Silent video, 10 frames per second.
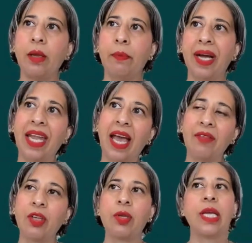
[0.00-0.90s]
but have
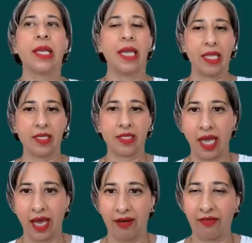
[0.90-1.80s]
a unique lens and
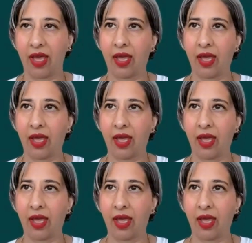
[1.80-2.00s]
have